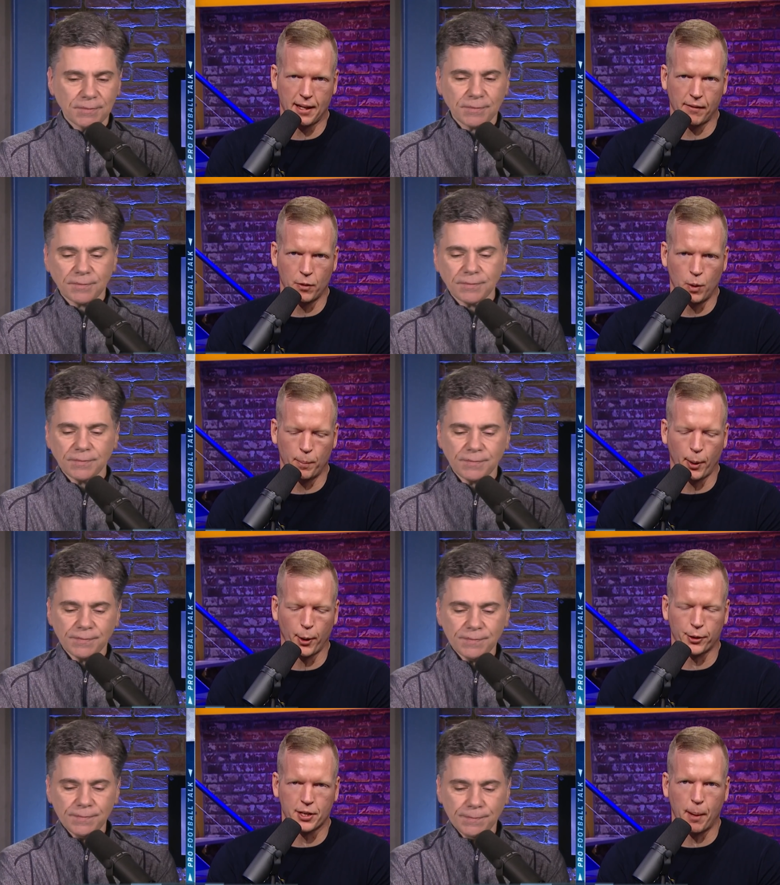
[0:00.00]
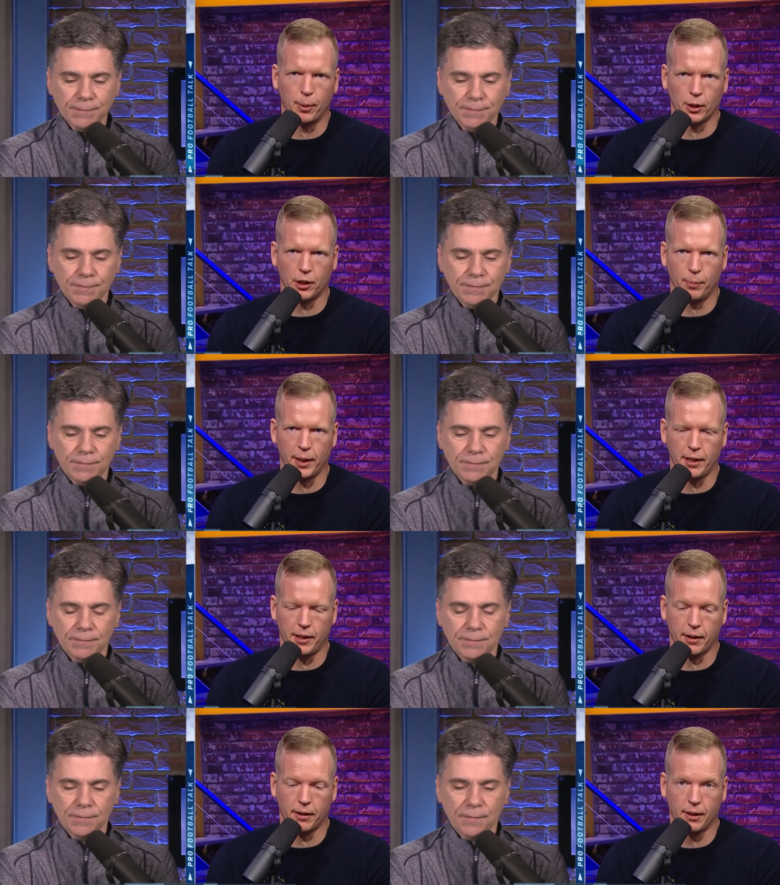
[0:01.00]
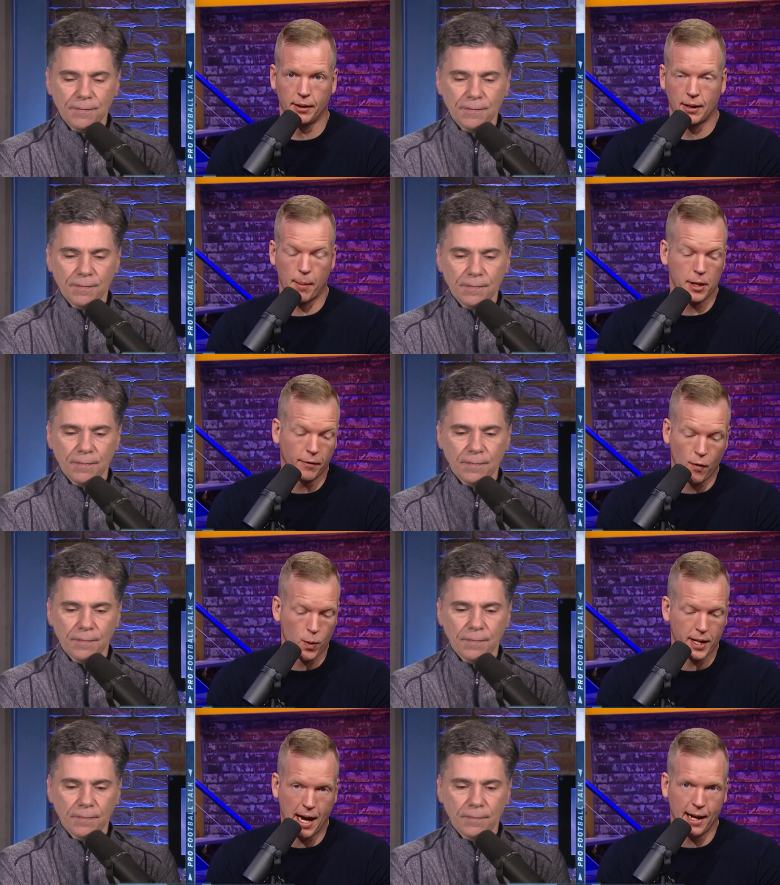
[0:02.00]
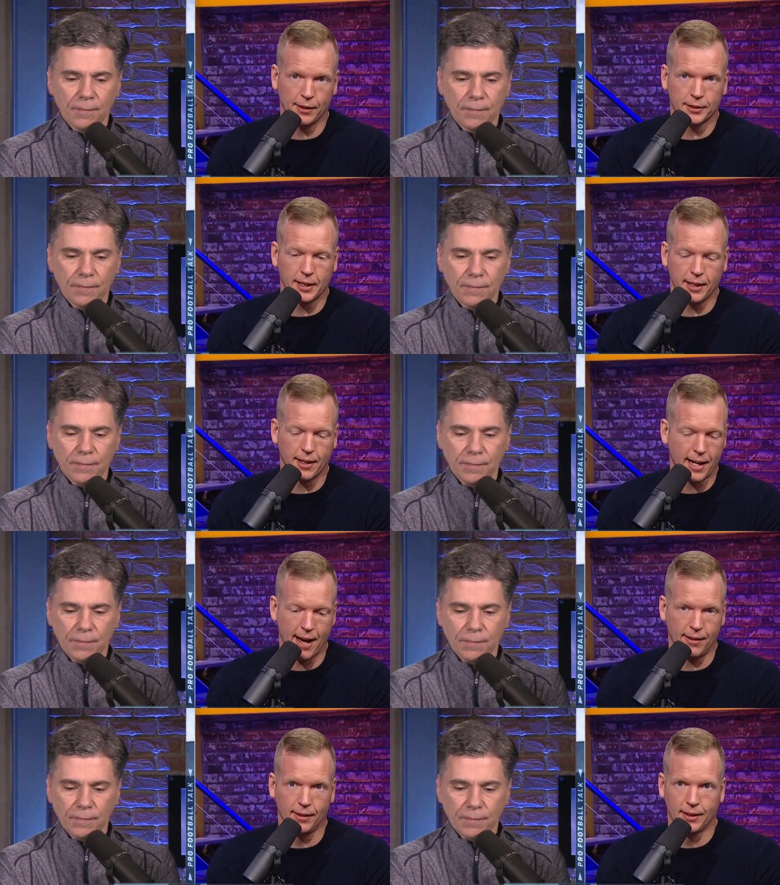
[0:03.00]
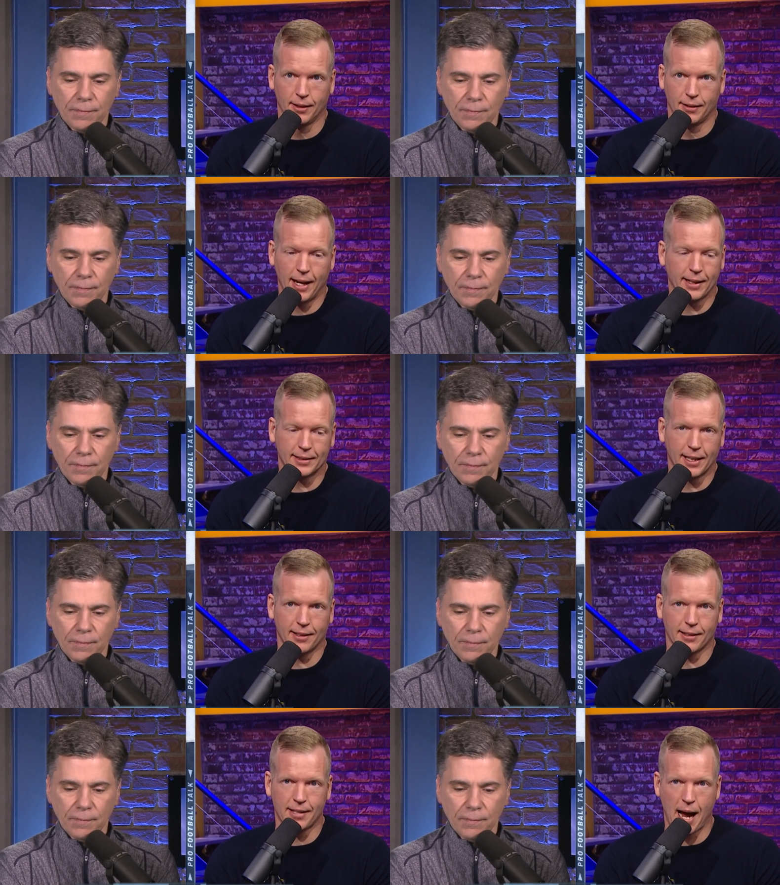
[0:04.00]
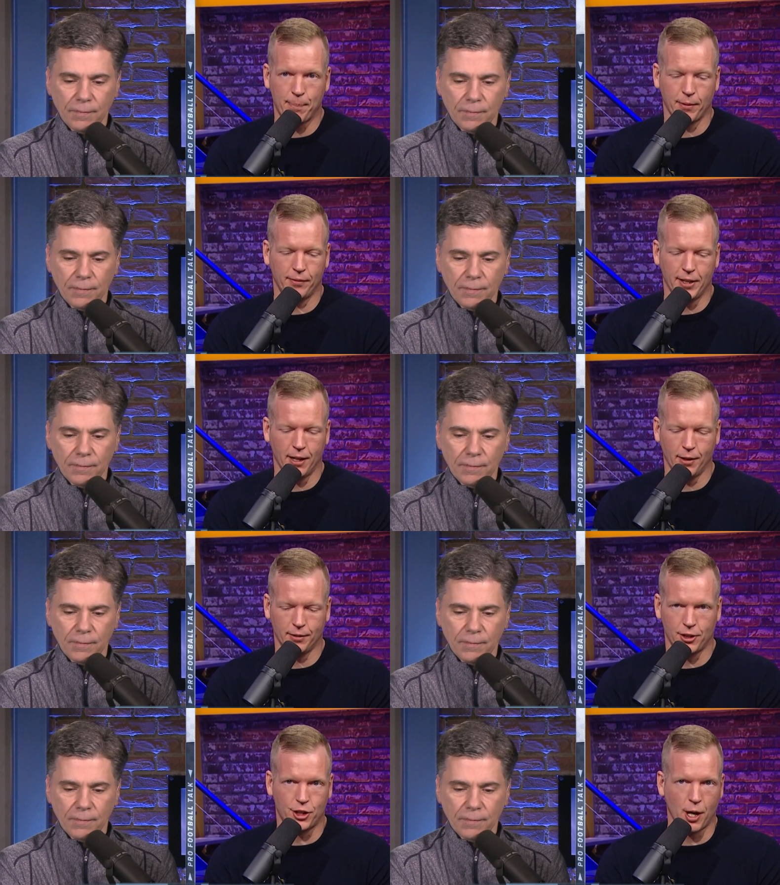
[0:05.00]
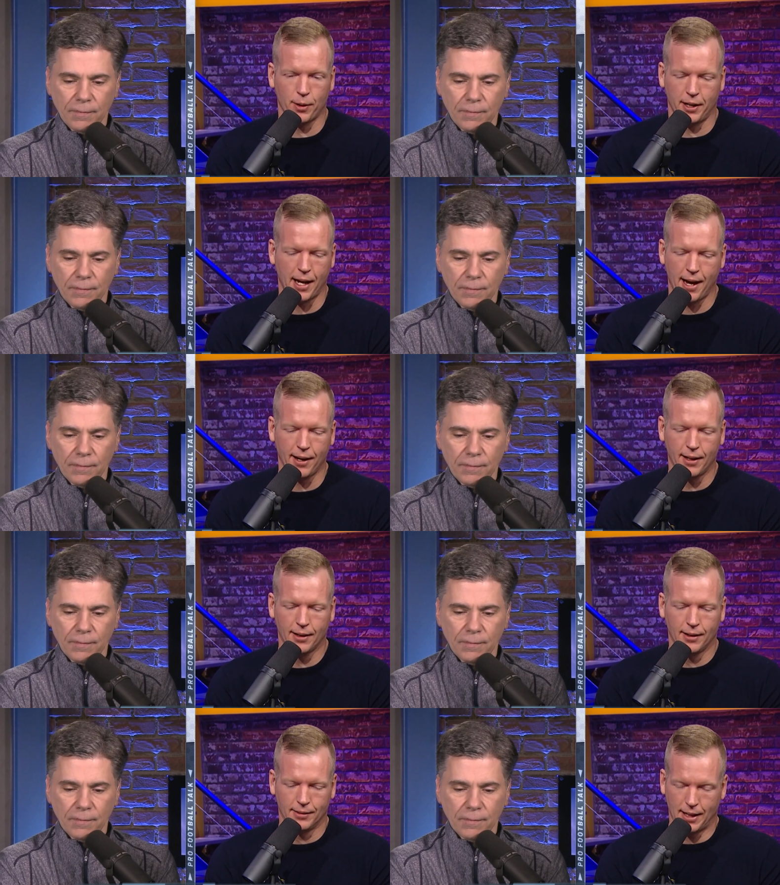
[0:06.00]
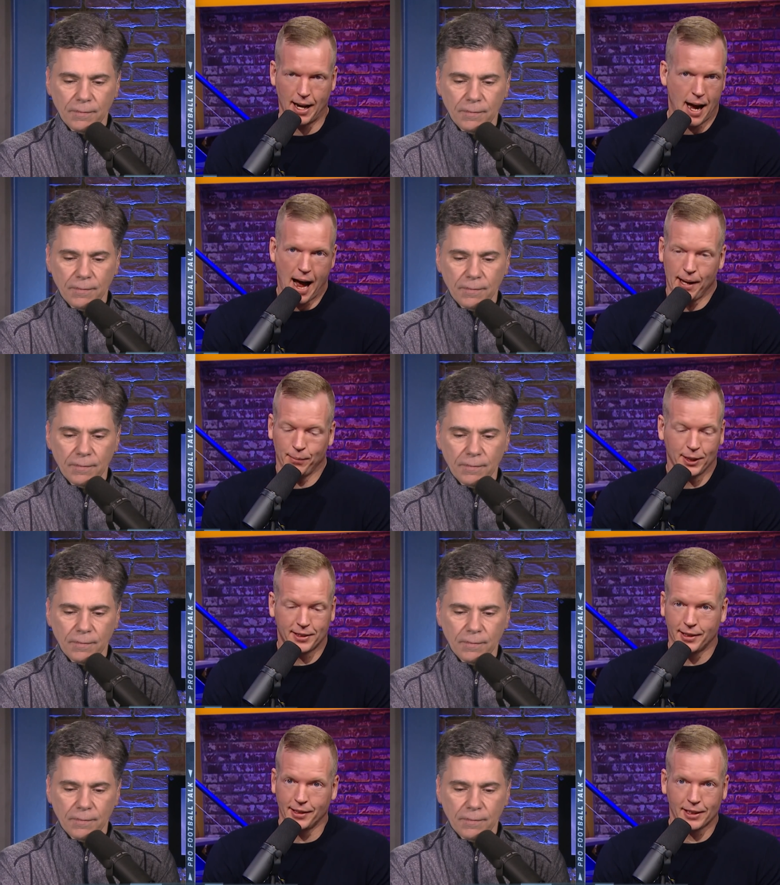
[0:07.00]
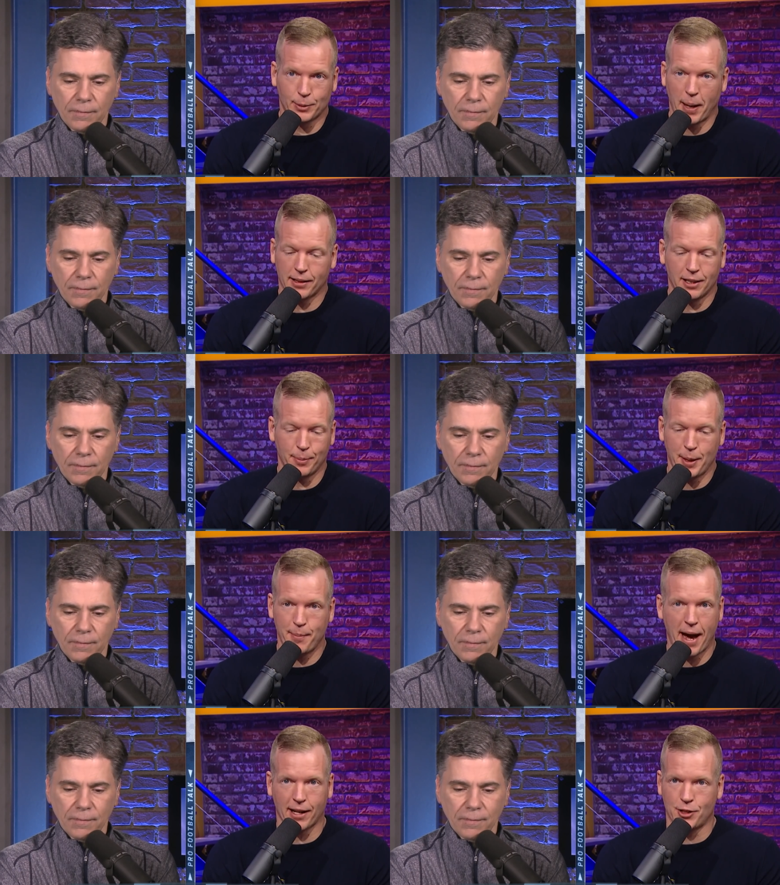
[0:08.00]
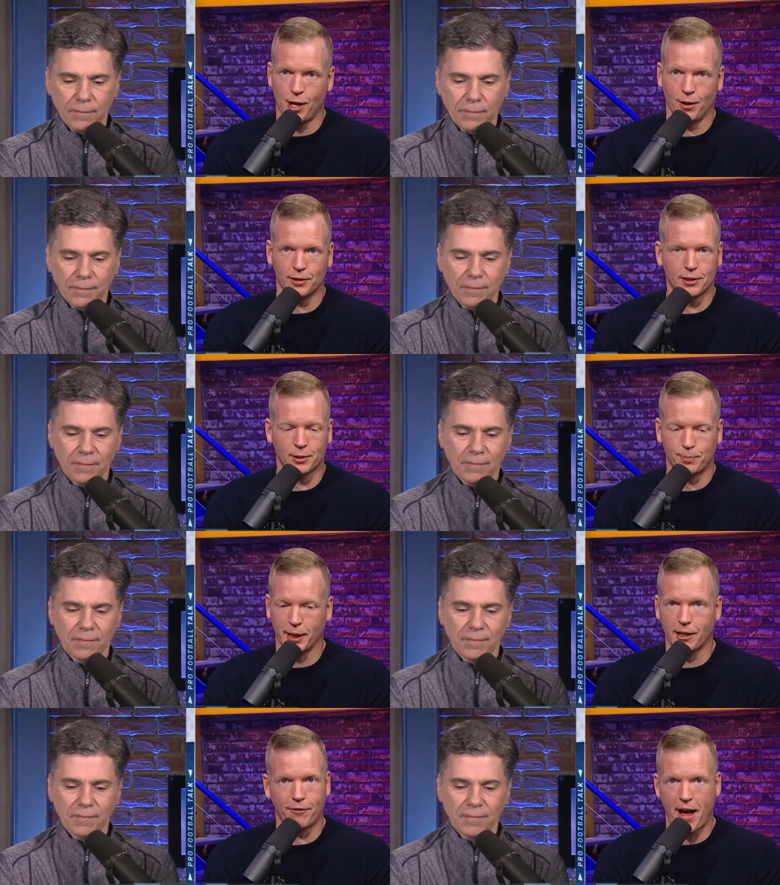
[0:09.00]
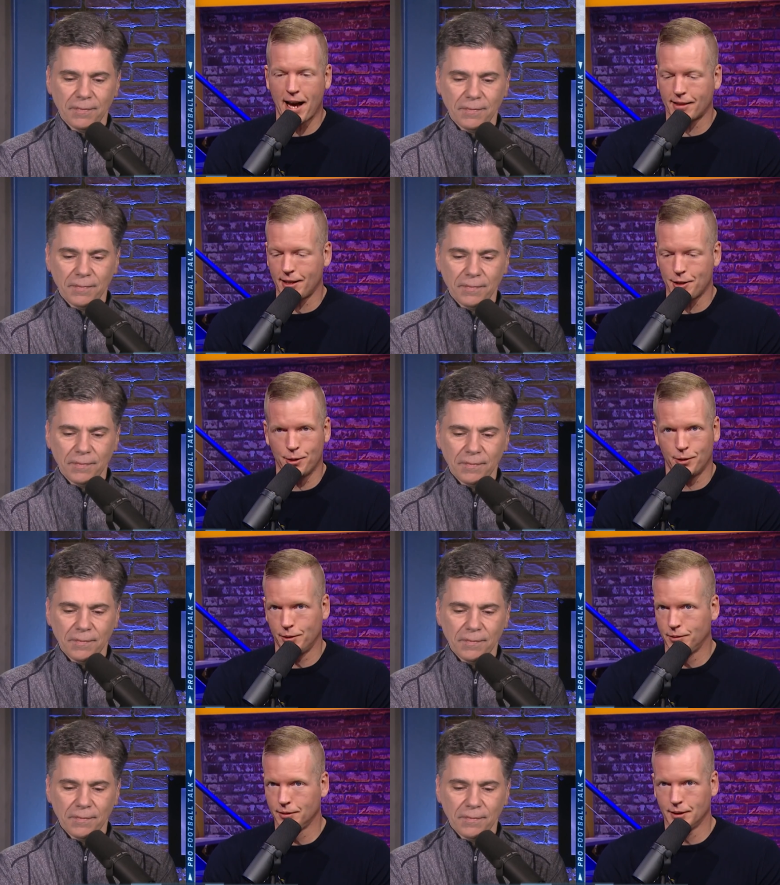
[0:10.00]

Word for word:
Speaker 1: everyone perks up a little bit here. I mean, the 49ers thing, again, like I said at the top of, you know, the show today, I, I would still expect it to be Mac Jones, but the fact that you